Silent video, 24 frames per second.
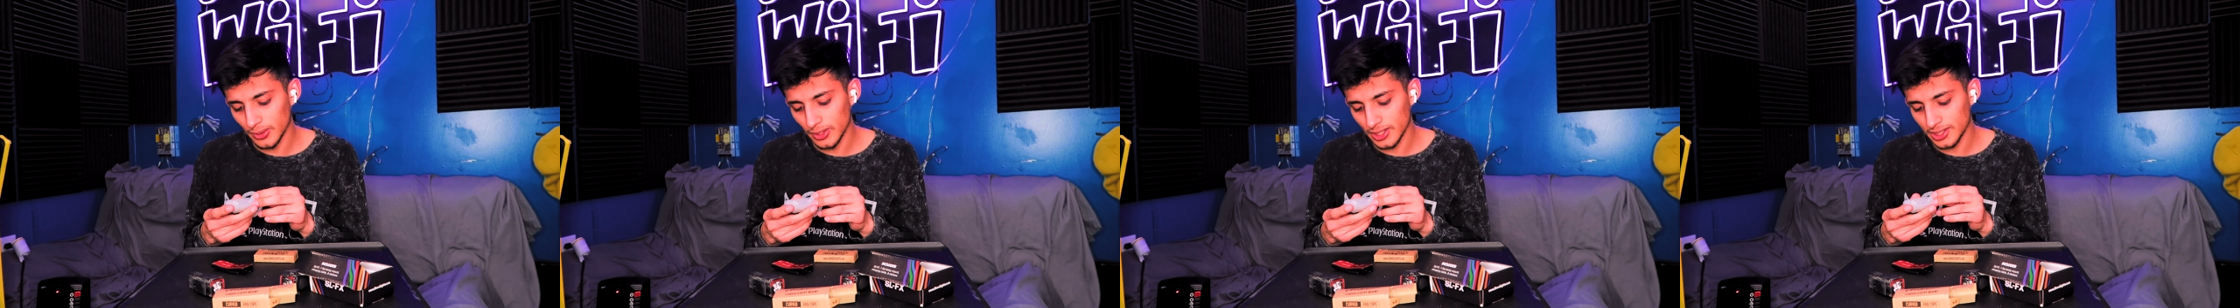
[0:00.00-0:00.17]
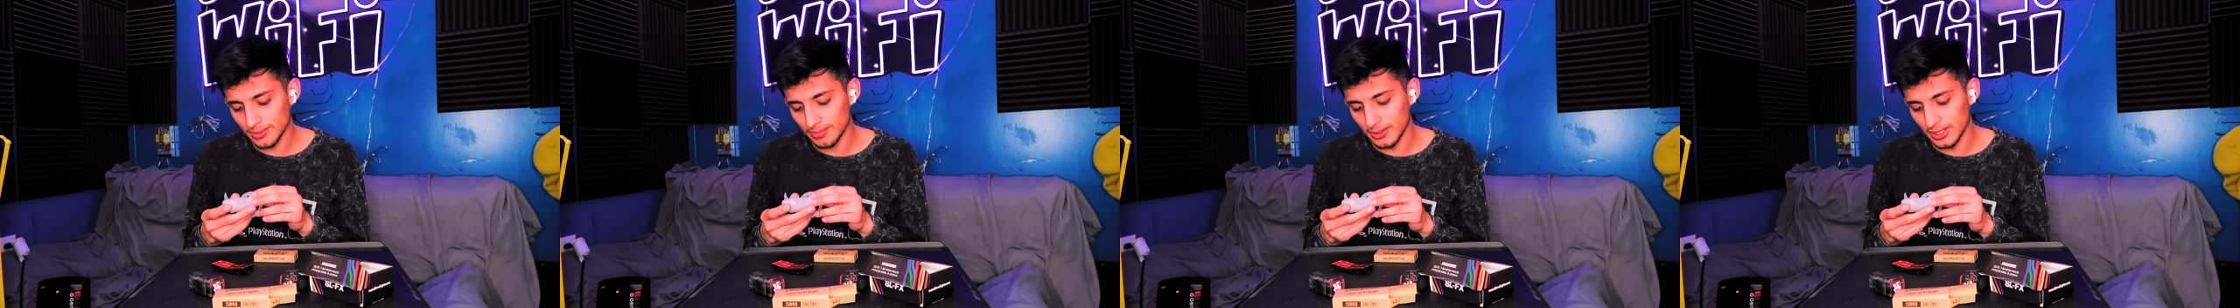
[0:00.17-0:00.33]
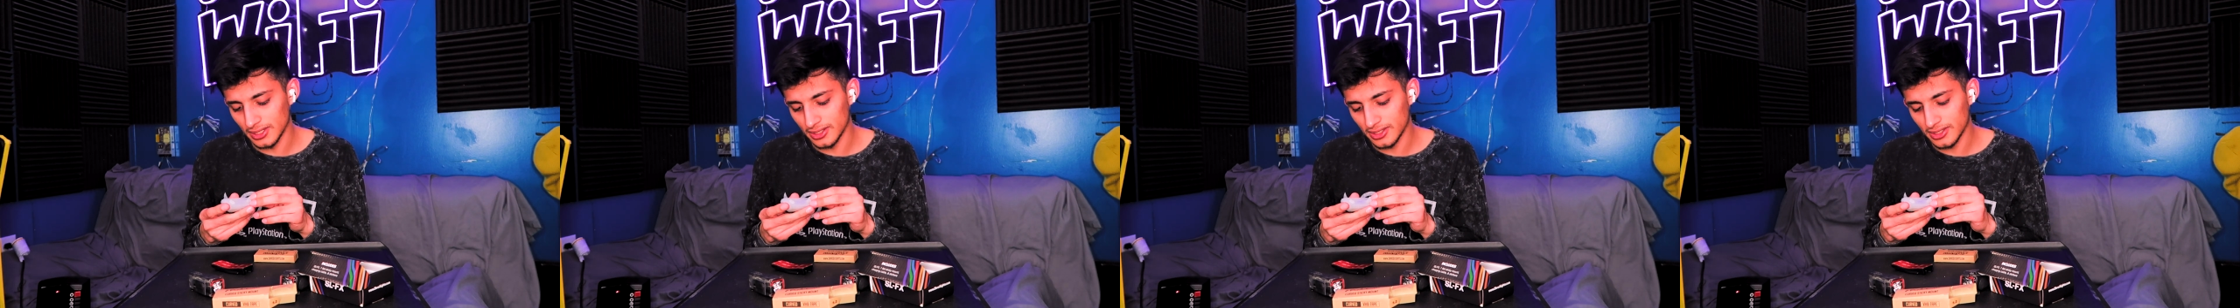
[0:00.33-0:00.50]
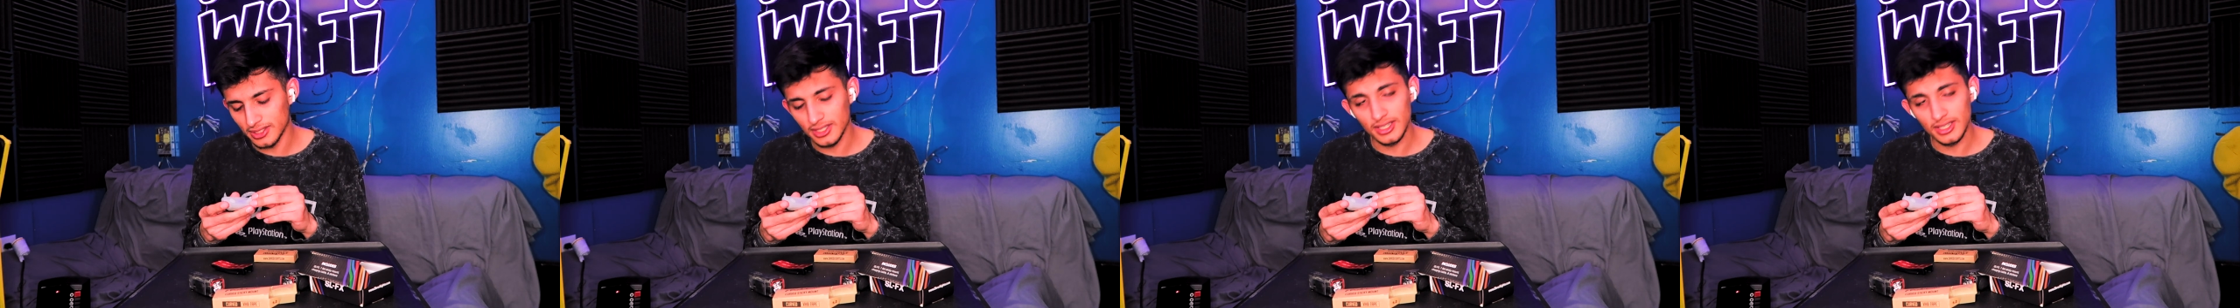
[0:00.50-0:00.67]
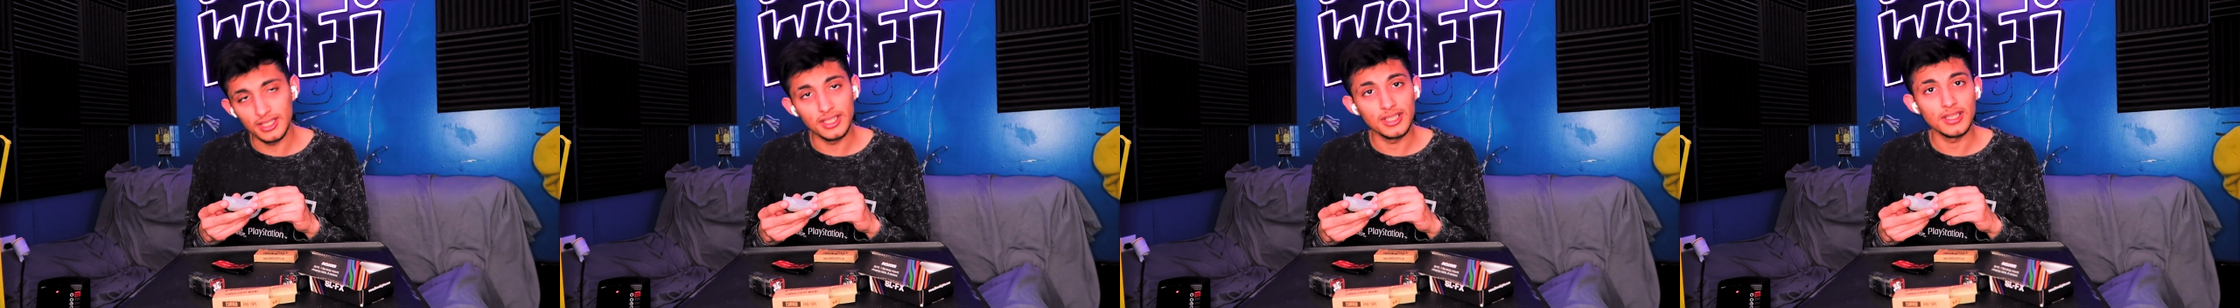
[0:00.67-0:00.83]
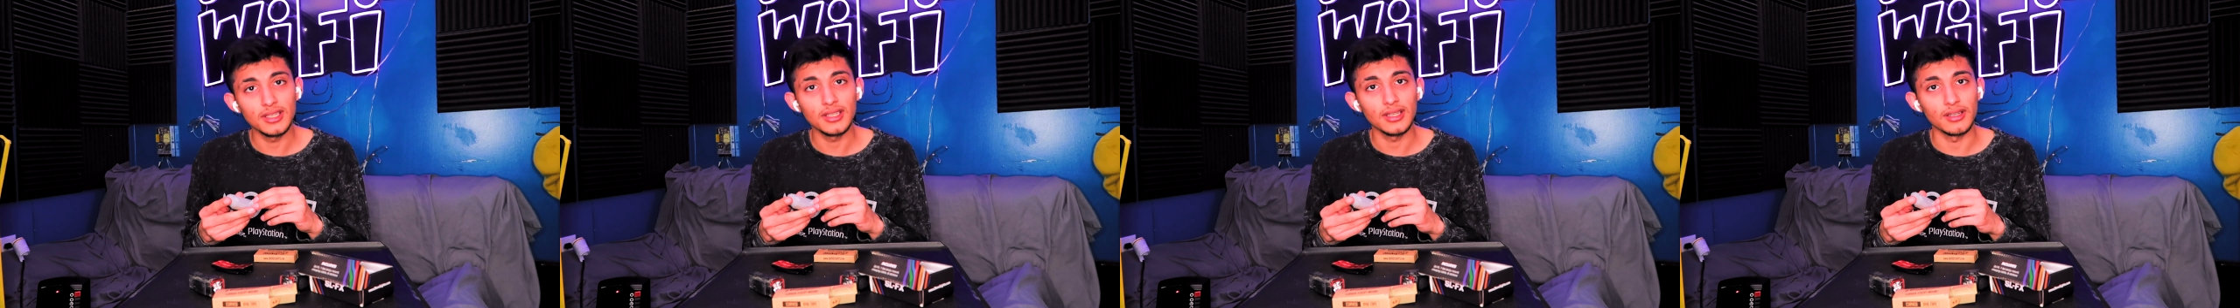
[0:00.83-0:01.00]

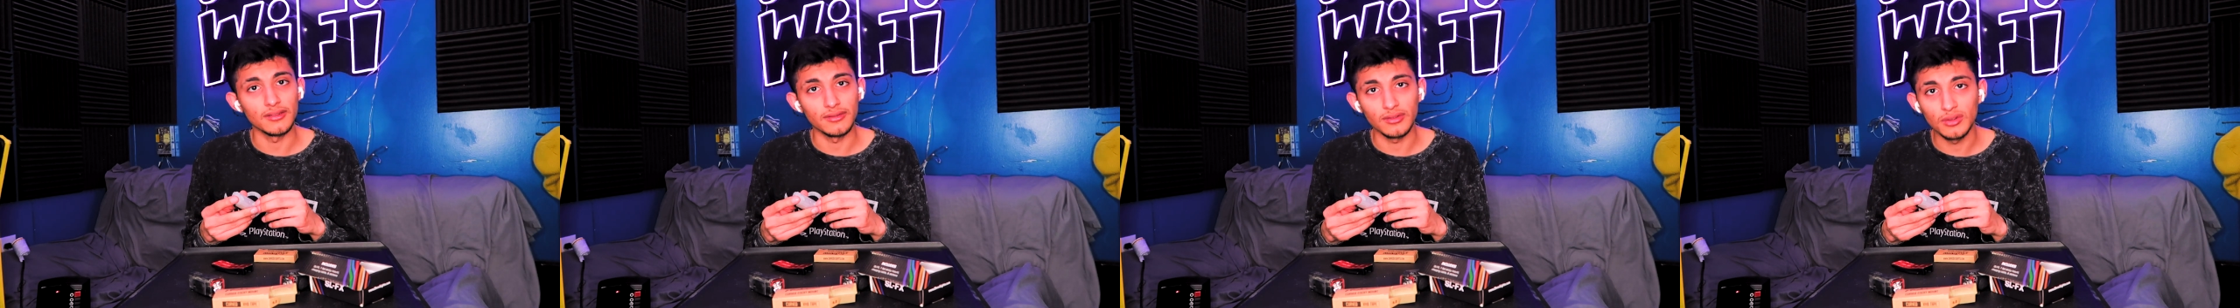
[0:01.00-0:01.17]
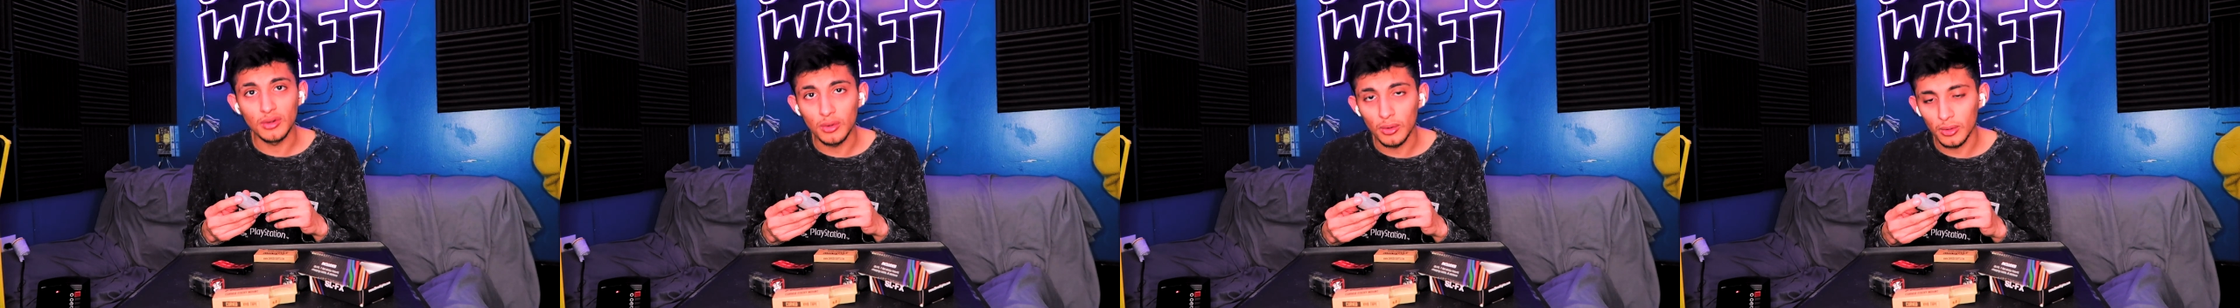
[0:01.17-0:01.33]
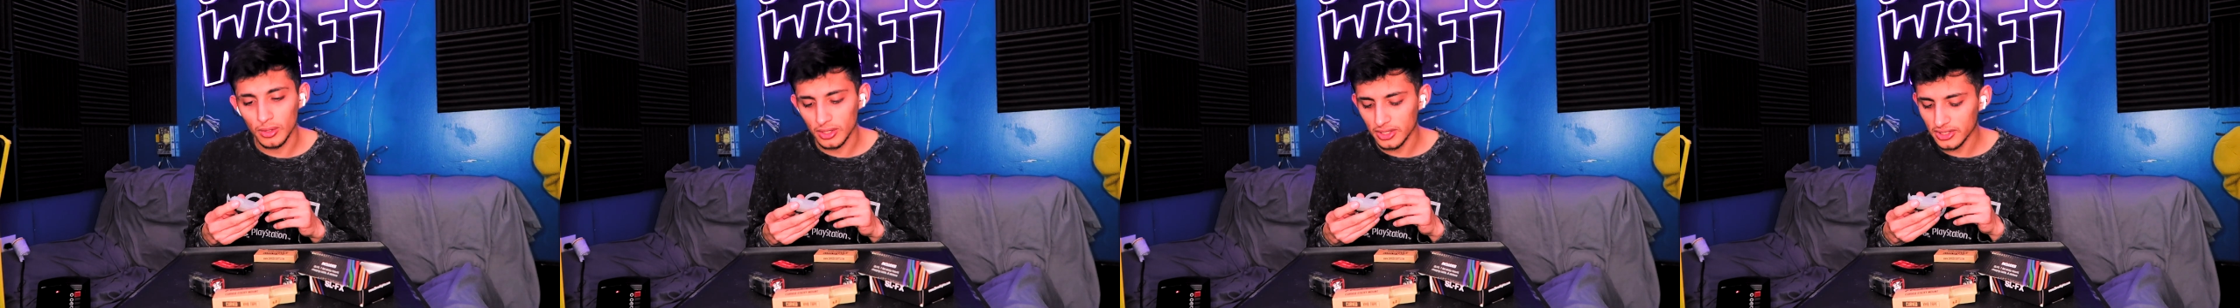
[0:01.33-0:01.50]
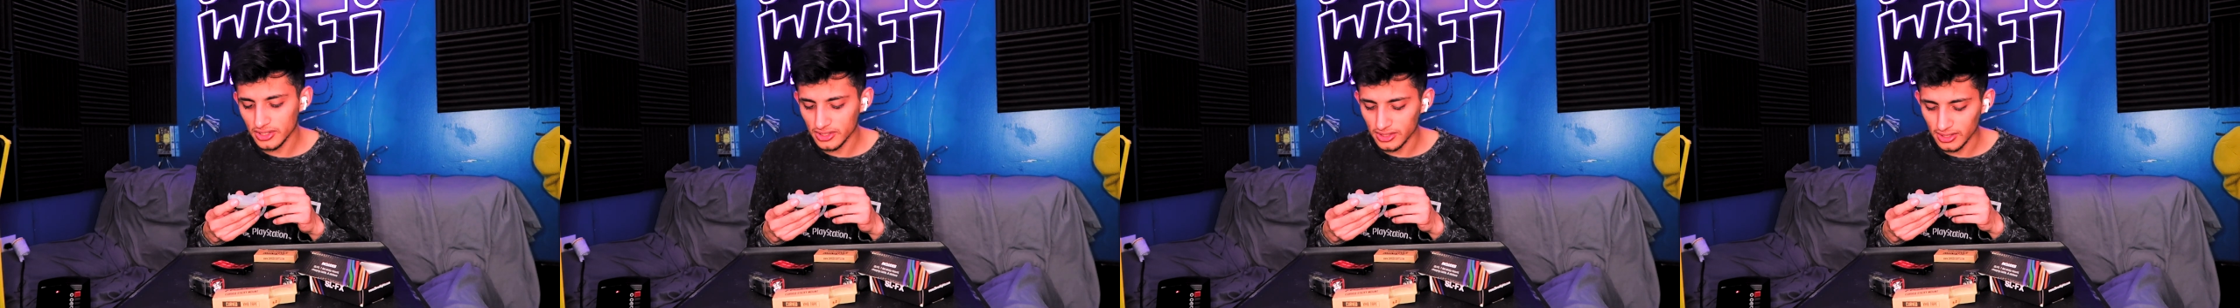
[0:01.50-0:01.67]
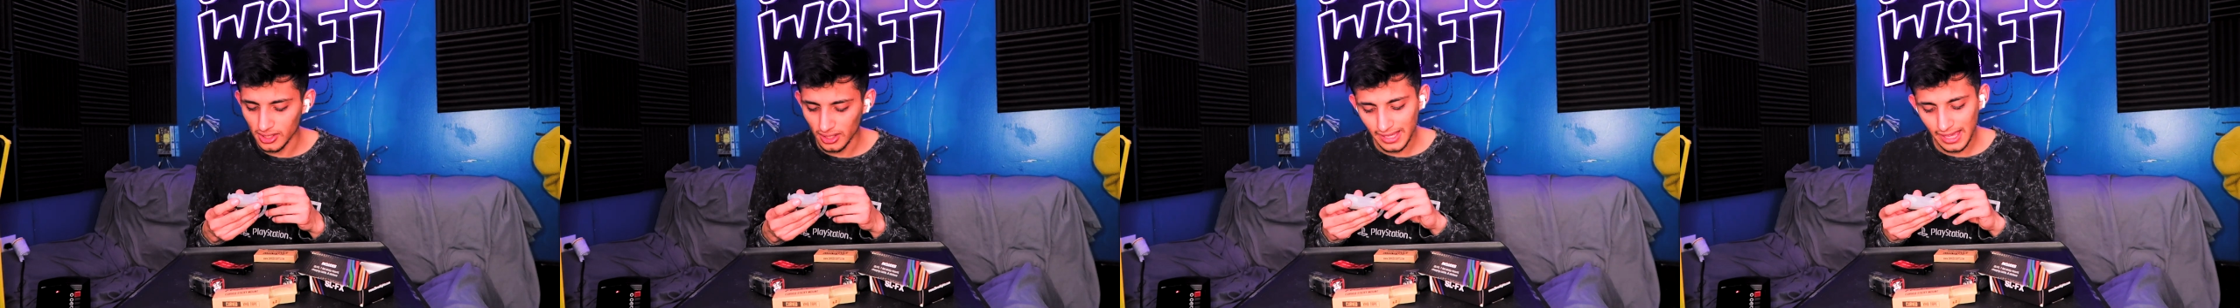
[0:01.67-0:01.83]
USB-C, of course.